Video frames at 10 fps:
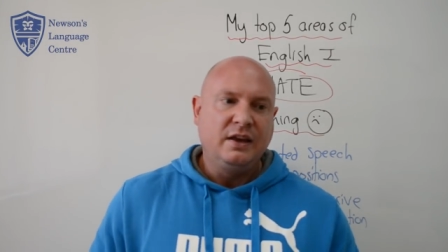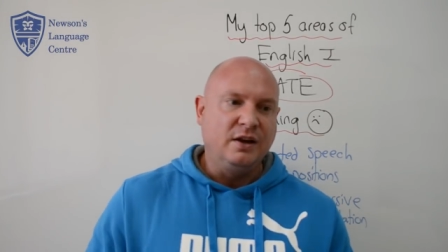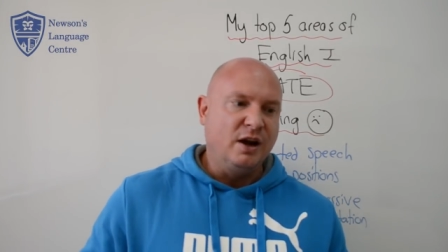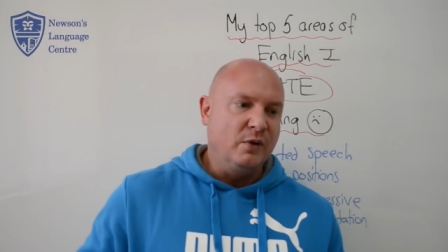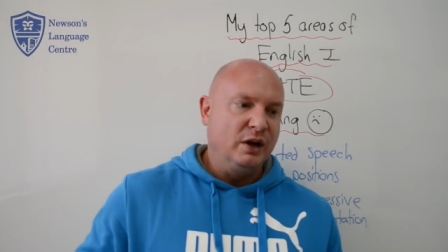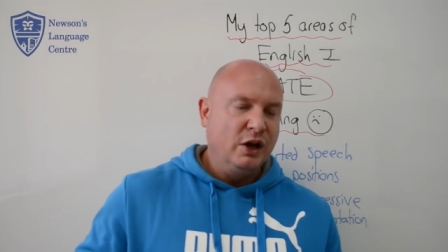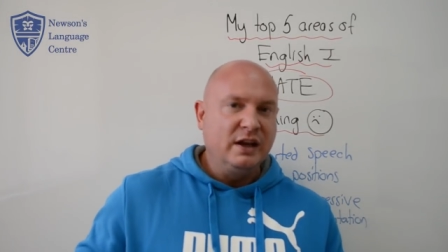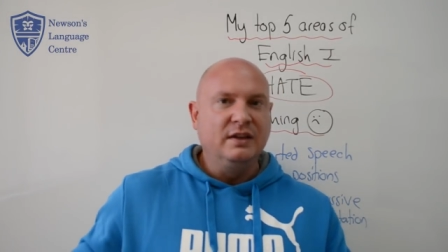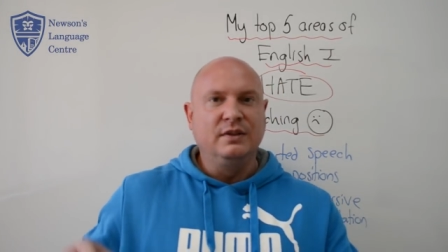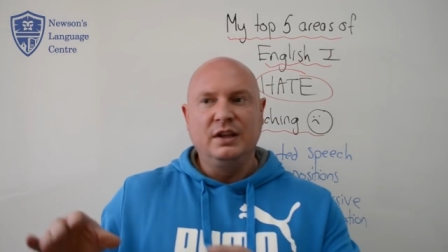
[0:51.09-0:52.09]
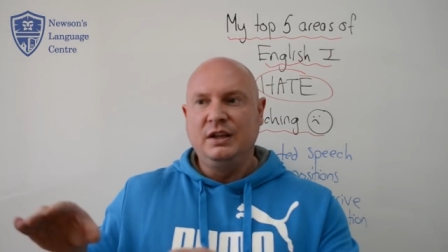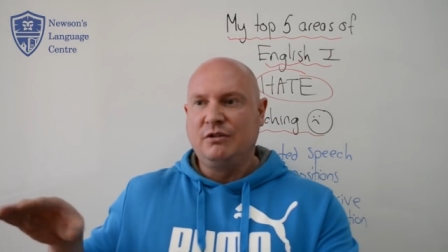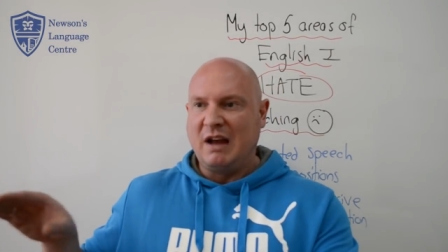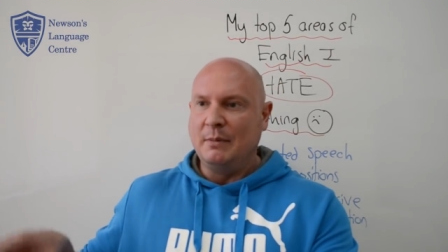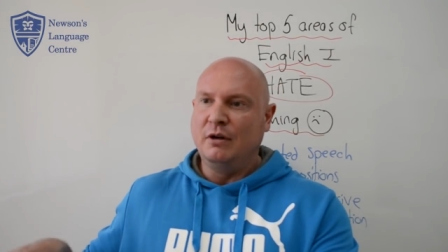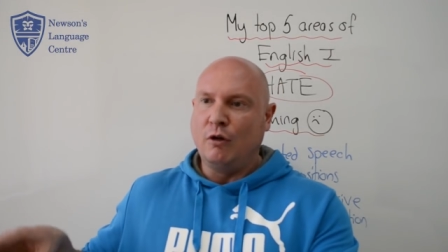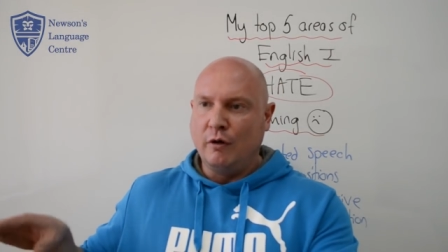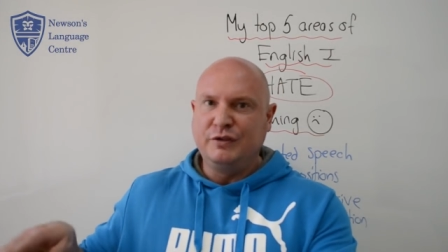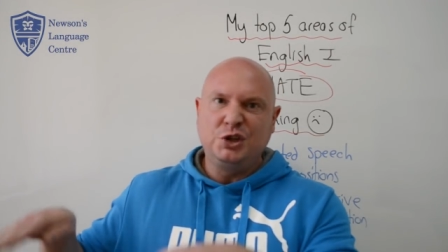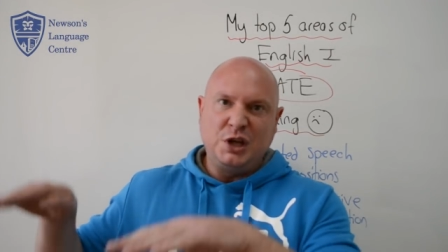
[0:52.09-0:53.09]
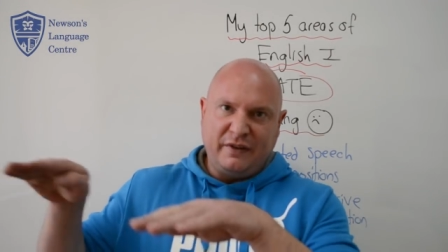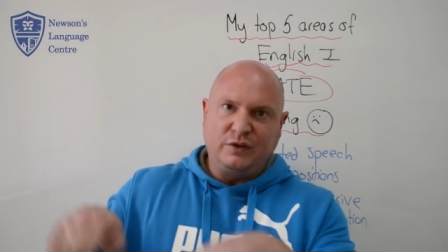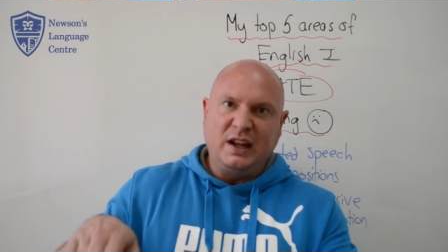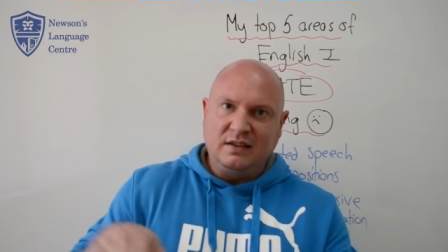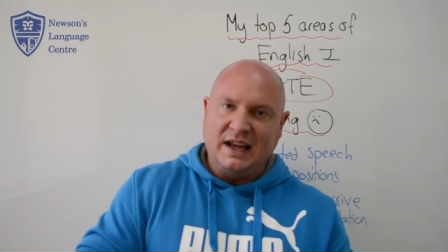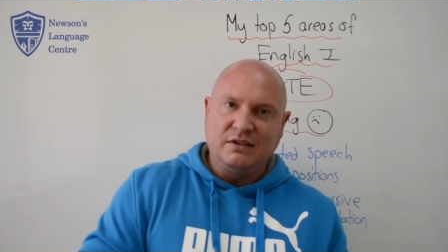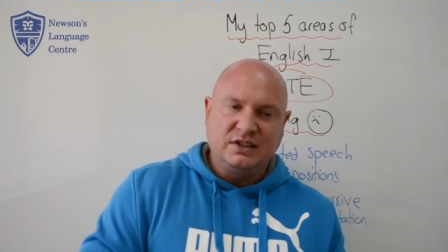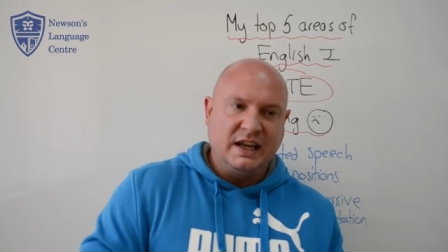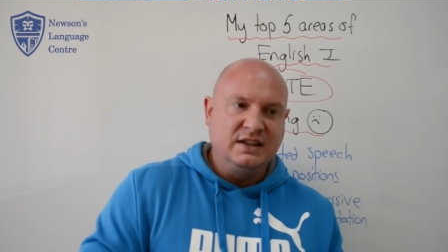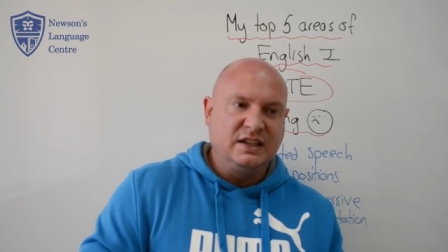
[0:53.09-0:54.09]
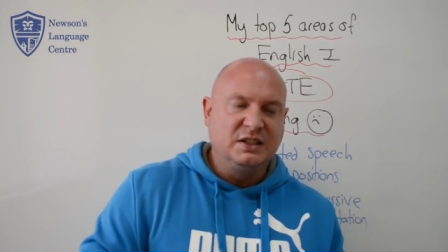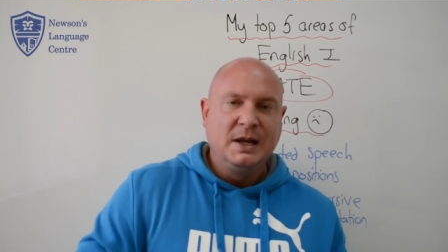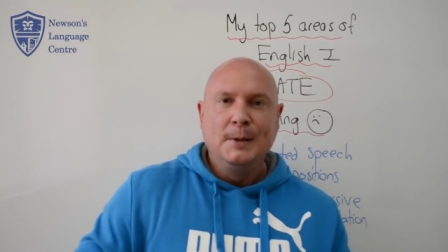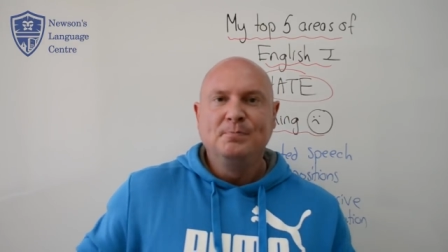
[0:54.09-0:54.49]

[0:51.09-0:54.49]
and learning the grammar of shifting down tenses.